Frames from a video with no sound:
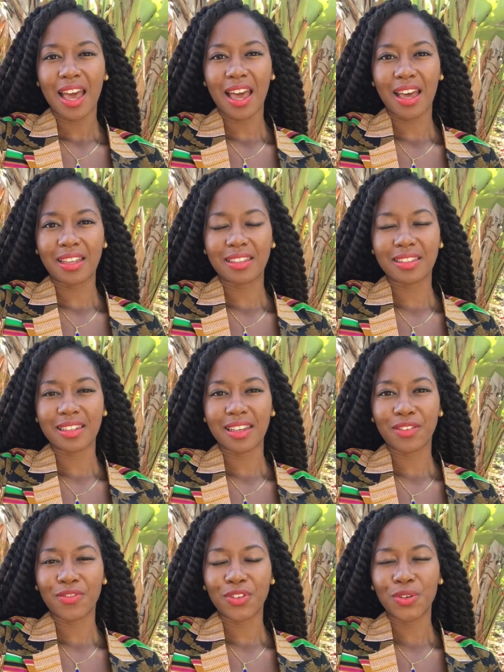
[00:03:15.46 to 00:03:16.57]
And
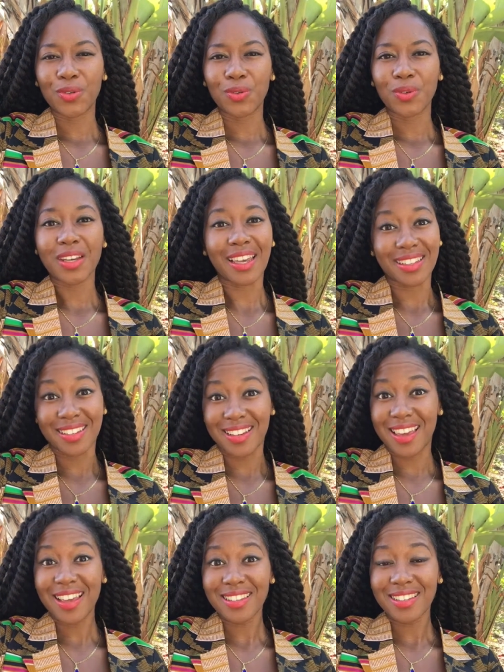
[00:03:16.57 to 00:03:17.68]
if you can say
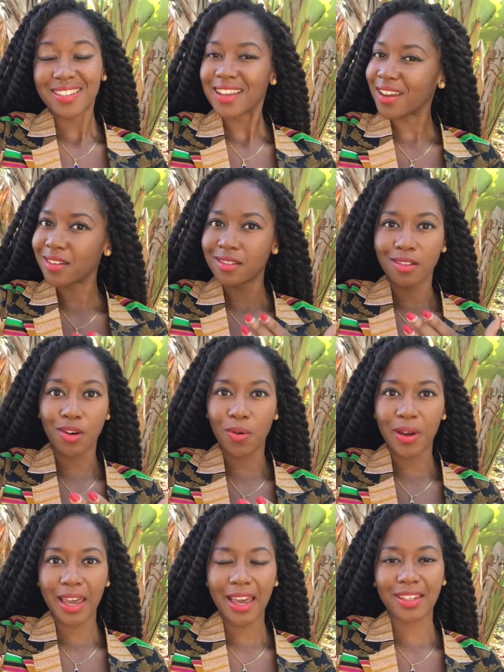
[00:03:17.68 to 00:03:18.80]
yes, then go
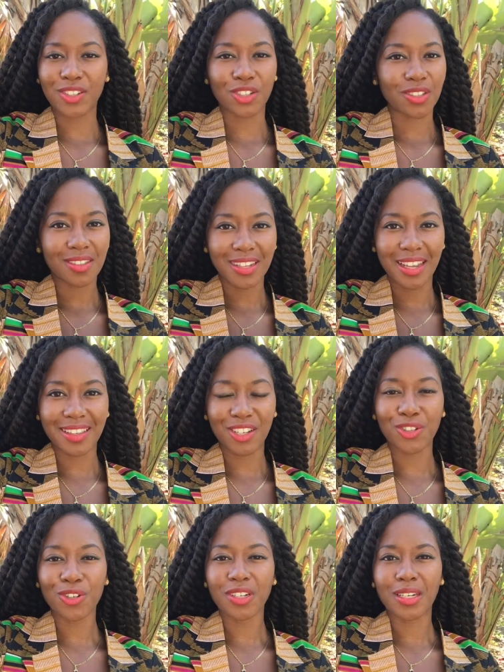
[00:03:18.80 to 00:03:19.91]
ahead, just take
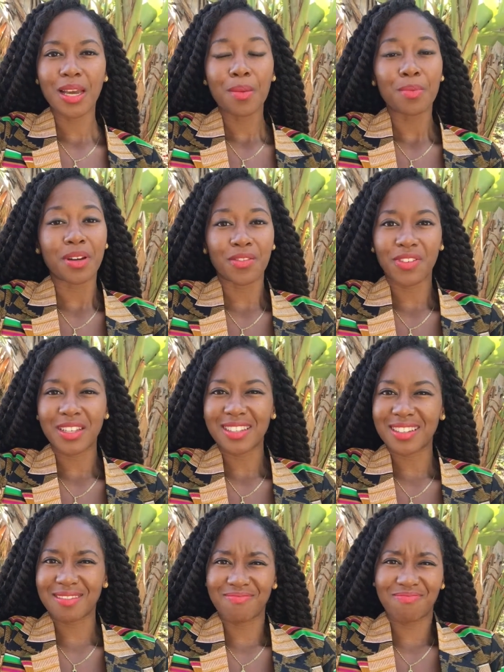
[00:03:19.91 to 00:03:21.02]
that journey. But if it's
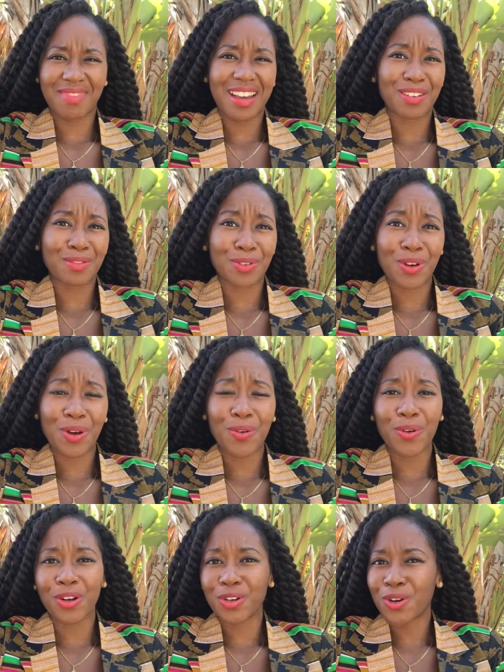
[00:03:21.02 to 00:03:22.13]
I don't know
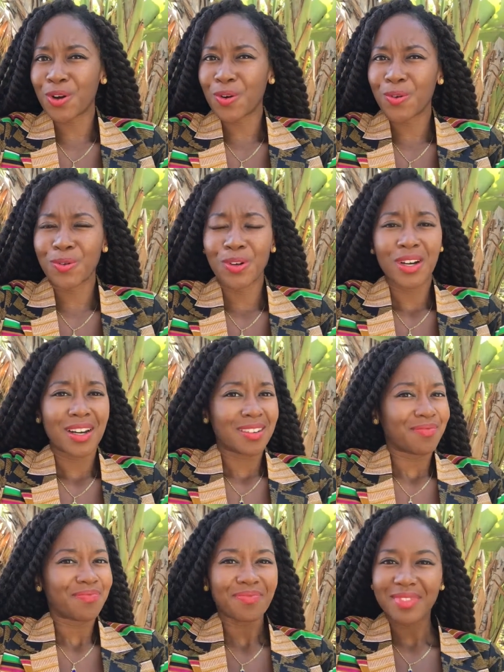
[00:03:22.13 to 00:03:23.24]
or no,
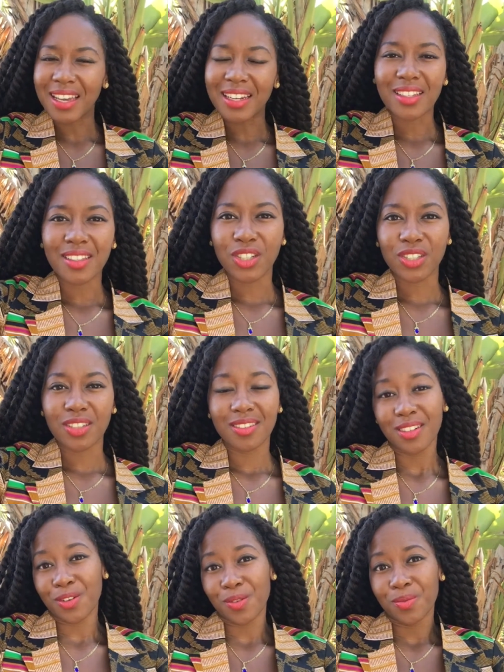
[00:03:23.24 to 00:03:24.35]
then just
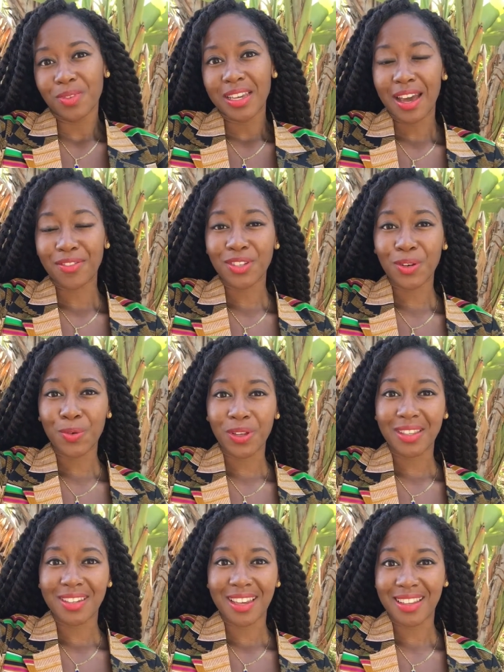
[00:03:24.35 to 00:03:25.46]
you know you have to quit
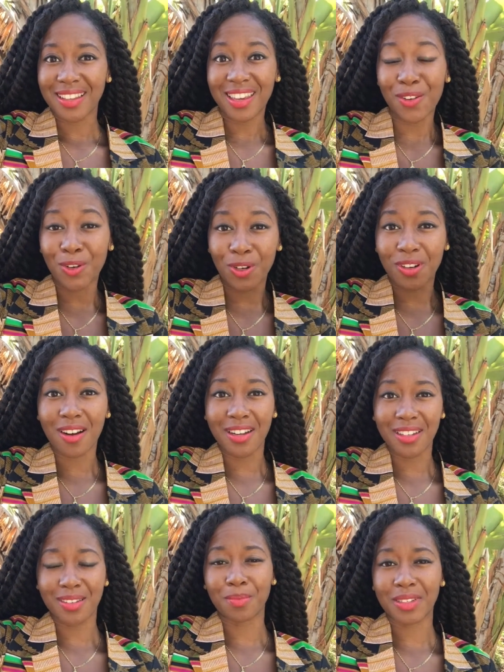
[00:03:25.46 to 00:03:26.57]
and kill your
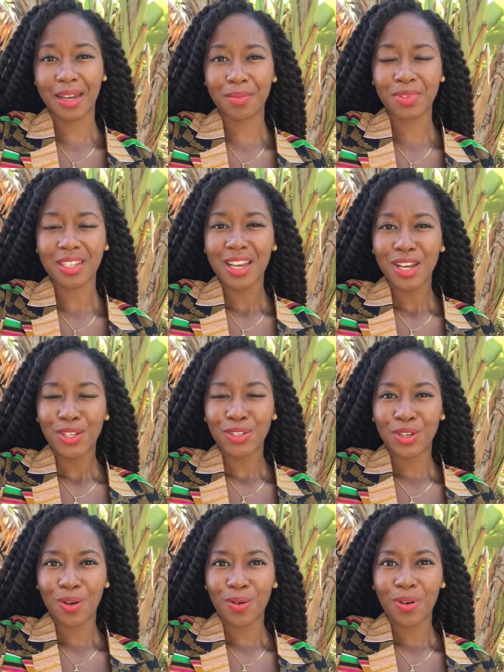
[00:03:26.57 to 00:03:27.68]
darling sometimes.
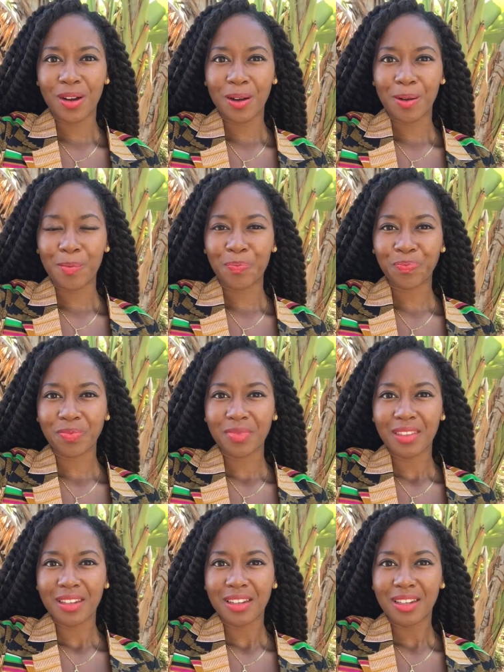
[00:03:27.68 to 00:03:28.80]
So um,
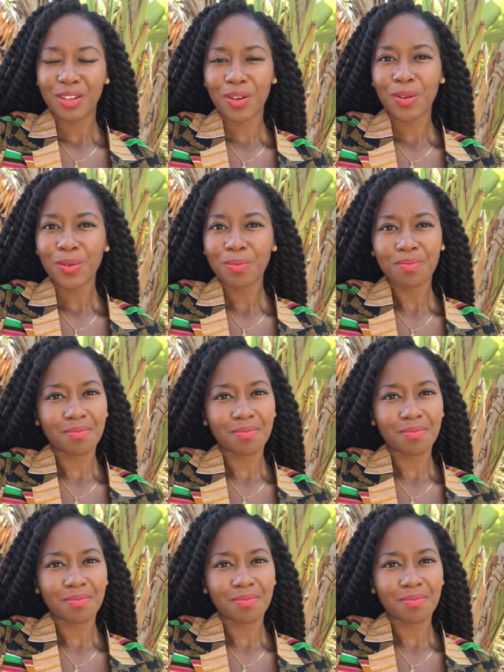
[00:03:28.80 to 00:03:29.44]
you know,